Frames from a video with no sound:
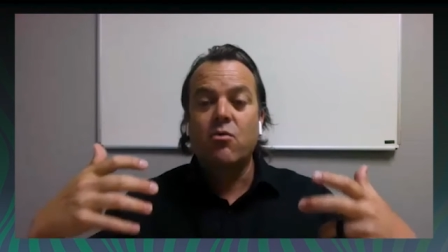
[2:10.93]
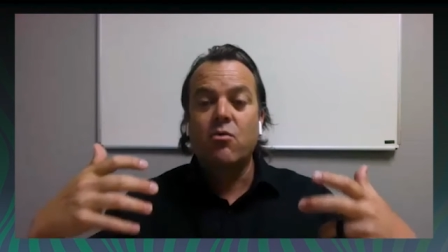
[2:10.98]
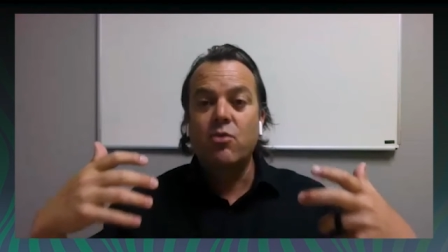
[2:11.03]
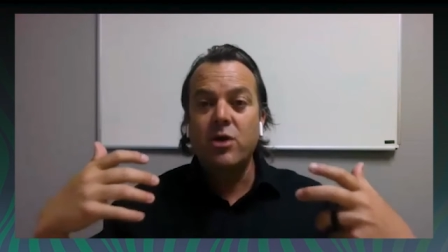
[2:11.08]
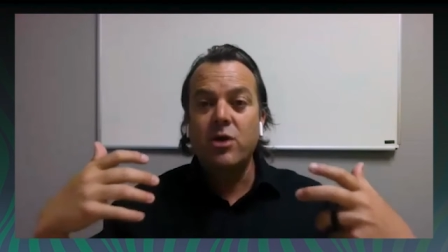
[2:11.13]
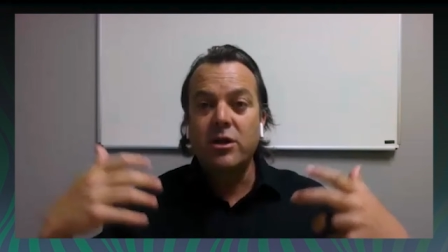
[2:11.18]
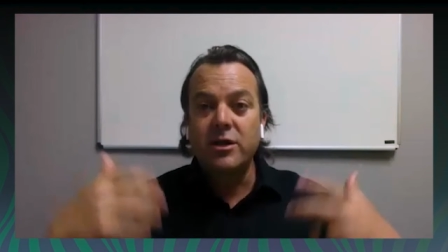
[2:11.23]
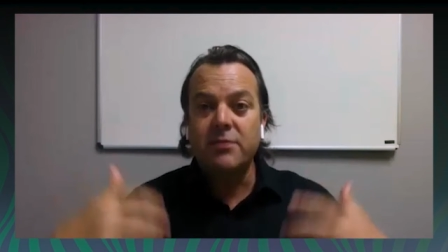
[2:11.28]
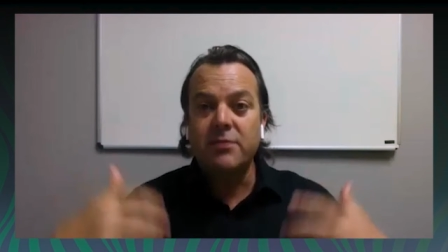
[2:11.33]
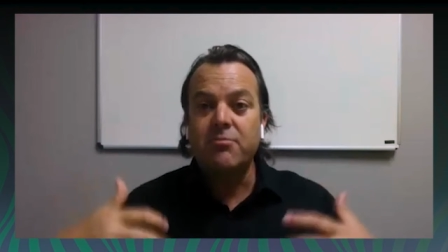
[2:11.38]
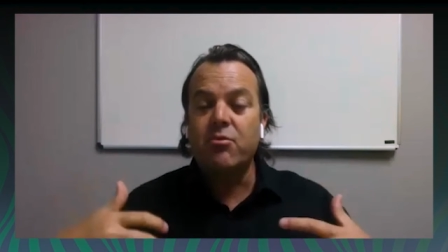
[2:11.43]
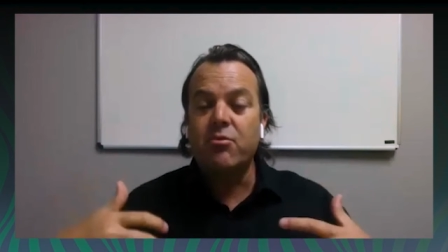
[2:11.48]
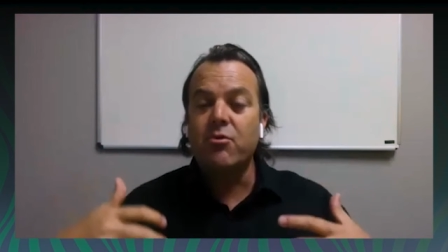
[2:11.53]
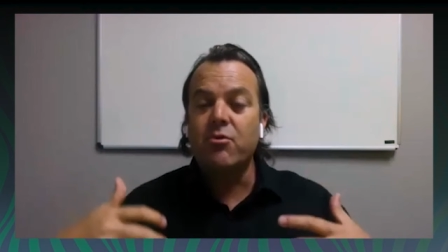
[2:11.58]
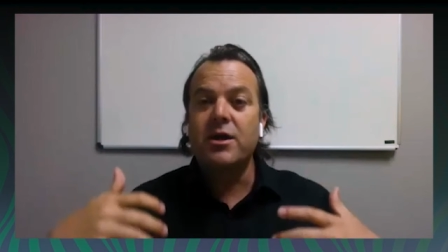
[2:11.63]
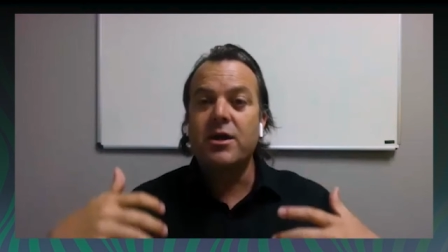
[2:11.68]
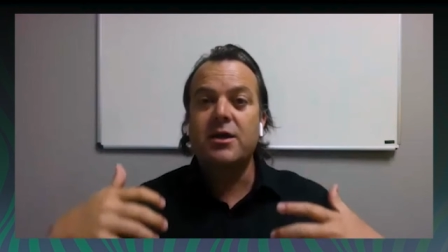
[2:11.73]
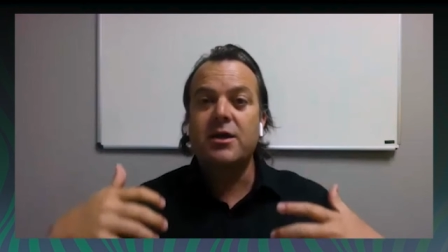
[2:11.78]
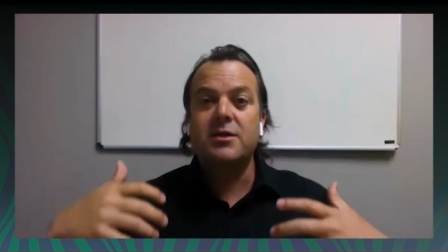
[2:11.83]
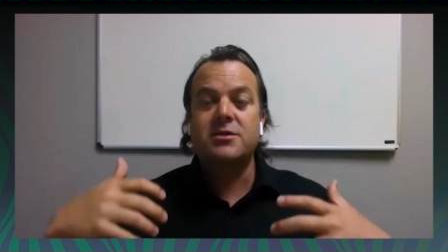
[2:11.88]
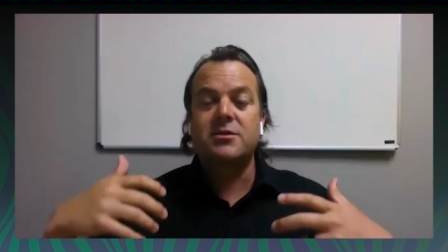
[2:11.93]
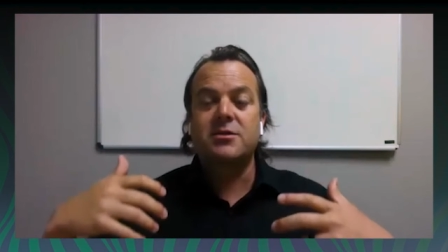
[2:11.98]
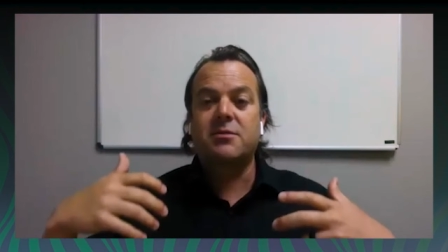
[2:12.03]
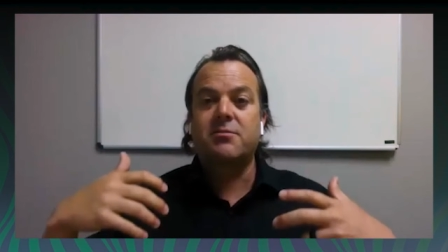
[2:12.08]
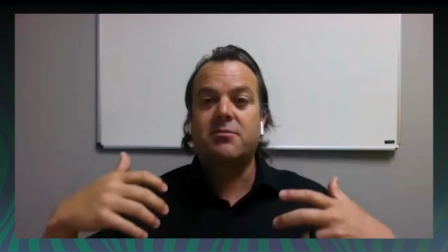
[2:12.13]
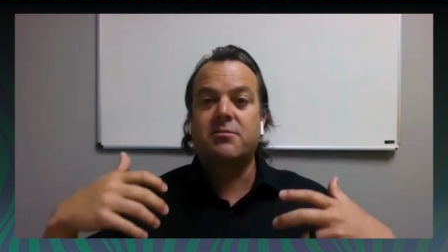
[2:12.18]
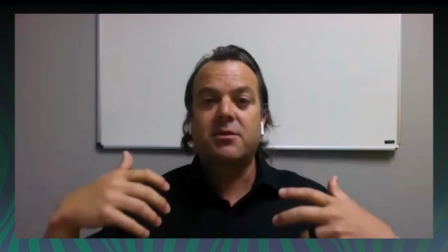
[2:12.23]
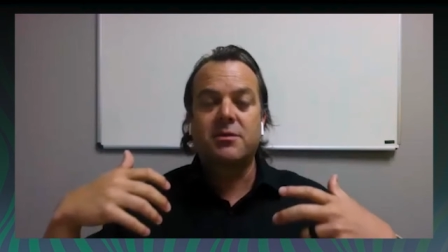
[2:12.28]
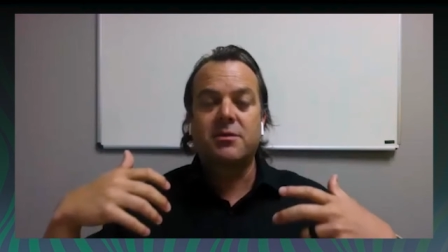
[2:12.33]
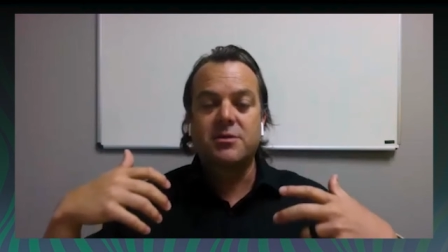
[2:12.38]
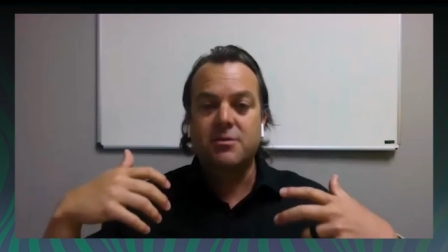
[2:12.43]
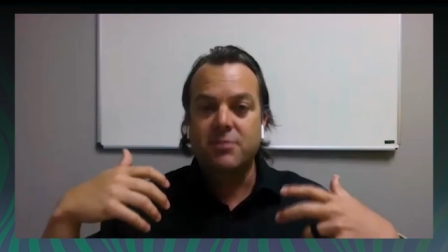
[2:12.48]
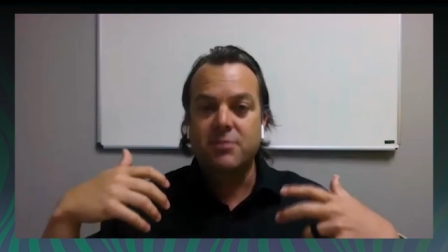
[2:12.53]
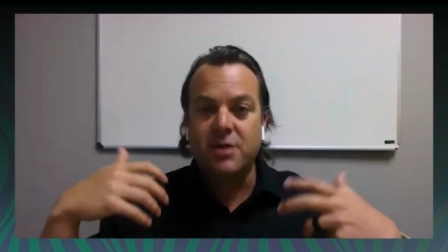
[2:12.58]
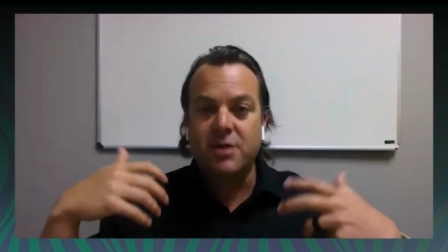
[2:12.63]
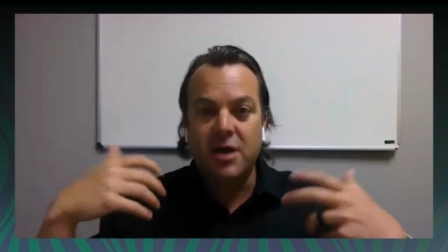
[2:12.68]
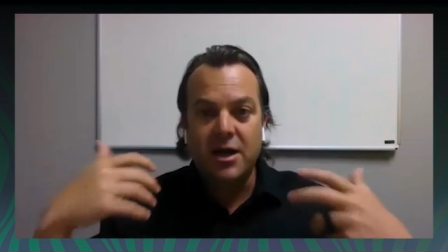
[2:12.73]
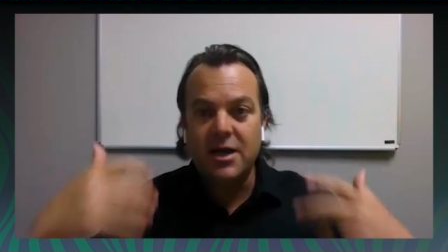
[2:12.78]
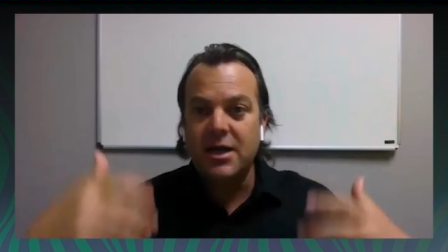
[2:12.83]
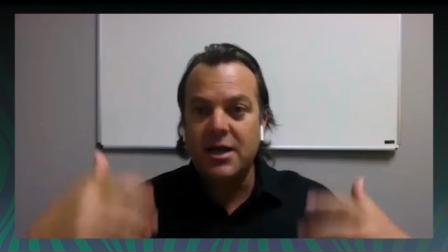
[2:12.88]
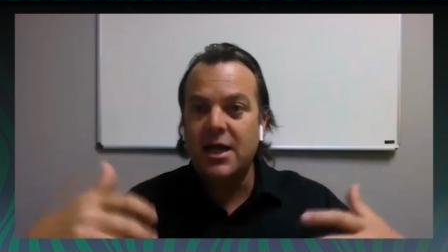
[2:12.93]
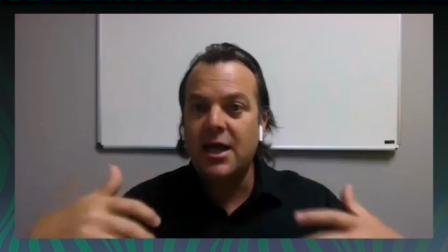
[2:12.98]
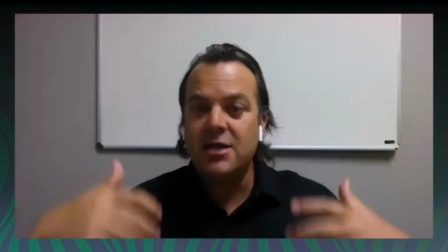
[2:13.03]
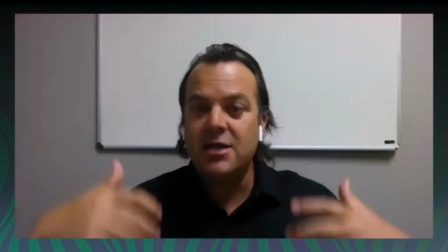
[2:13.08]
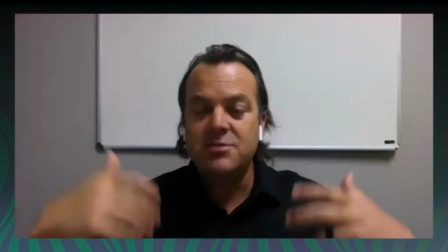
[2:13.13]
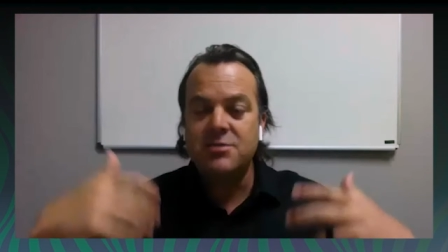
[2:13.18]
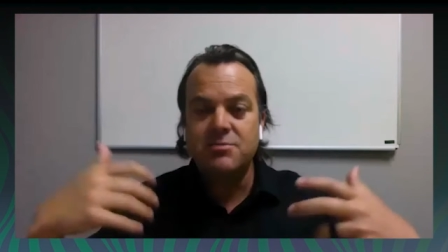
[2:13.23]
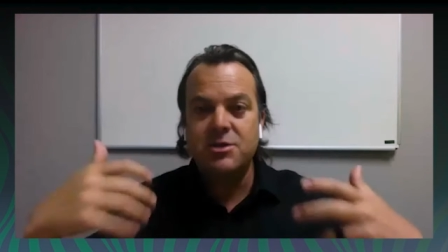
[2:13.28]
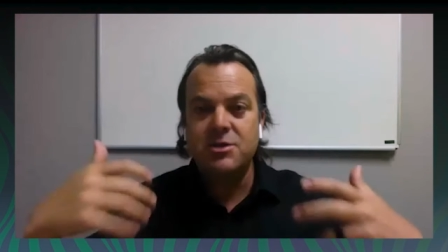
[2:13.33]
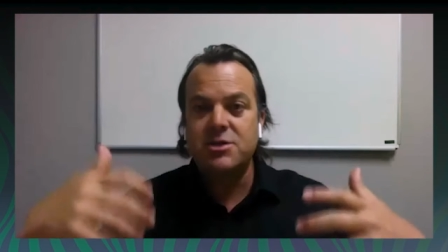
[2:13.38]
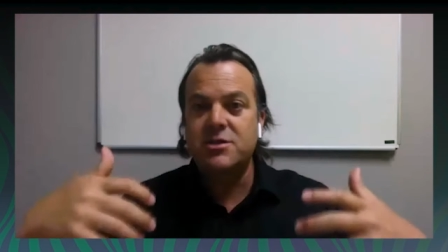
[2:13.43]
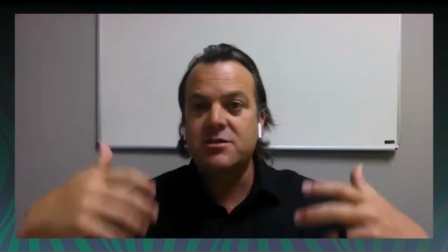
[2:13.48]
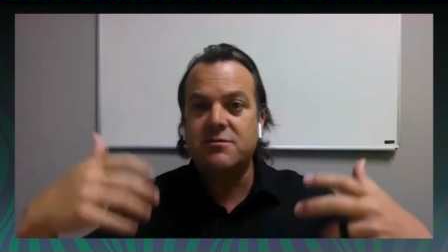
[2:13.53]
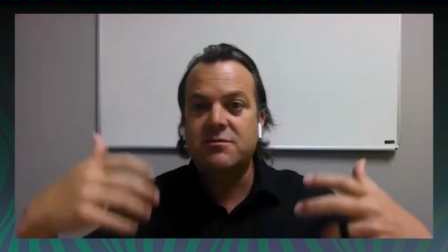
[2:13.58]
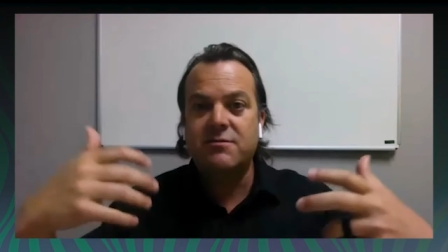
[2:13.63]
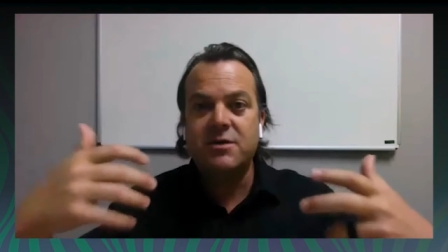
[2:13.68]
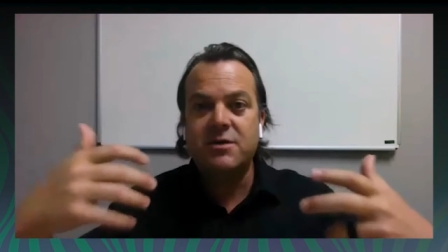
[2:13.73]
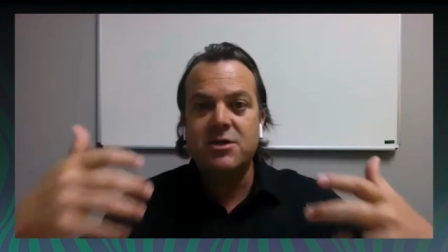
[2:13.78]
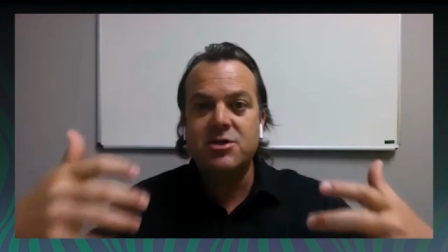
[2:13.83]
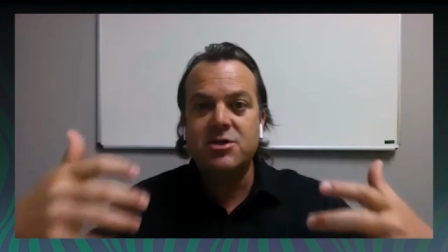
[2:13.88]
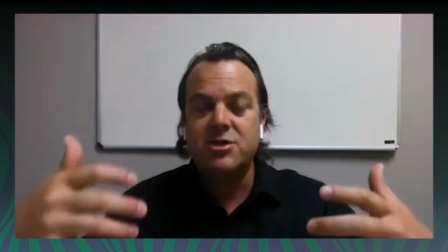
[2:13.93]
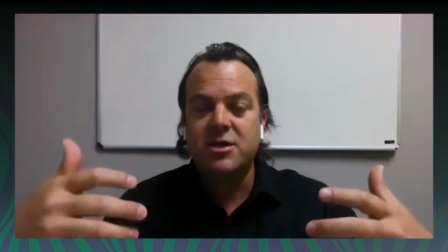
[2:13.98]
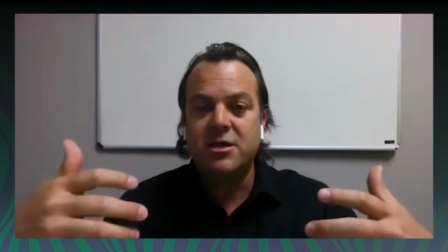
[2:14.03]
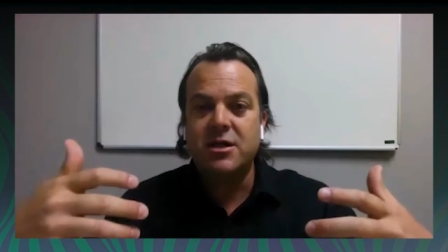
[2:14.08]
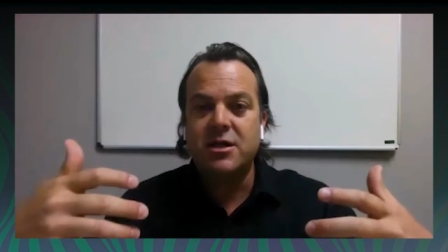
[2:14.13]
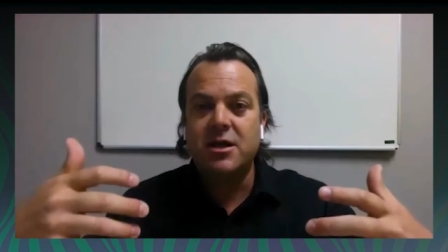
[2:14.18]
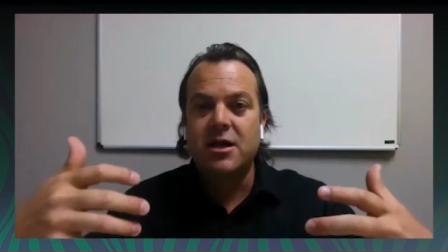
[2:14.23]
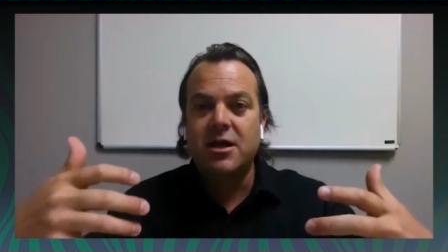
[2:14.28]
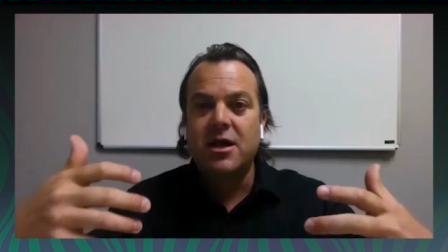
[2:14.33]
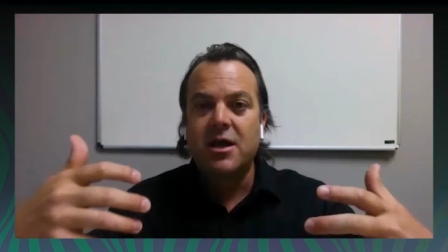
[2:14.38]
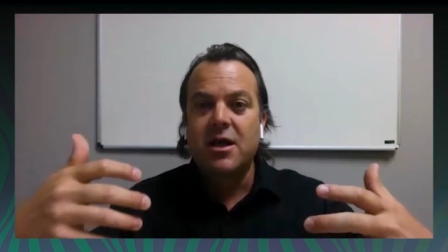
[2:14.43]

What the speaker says: really bring some cutting edge missions vision.